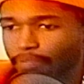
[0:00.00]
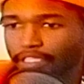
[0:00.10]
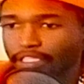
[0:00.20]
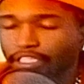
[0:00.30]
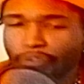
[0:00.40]

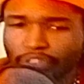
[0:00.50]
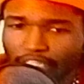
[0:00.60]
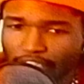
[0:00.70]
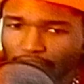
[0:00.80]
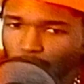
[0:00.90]
if you set
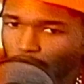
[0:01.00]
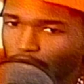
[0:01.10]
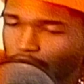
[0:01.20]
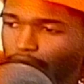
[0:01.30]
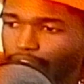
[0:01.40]
some water
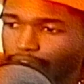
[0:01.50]
out,